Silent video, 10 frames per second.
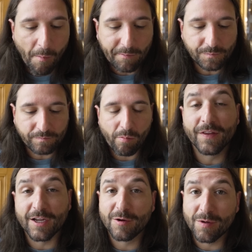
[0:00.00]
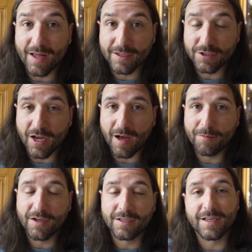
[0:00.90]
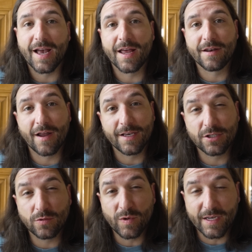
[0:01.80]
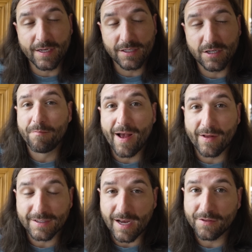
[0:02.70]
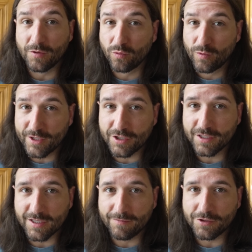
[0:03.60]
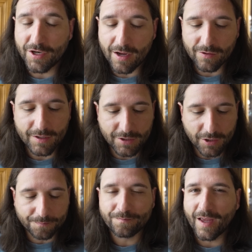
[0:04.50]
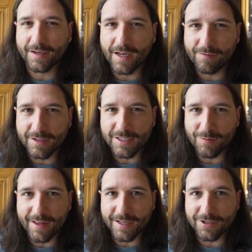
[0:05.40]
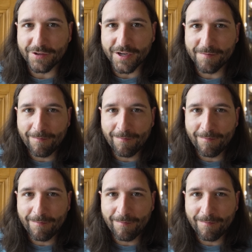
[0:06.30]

The caramelized top does add a nice sweetness to balance out the richness of the chocolate, so I can definitely see why that's on there.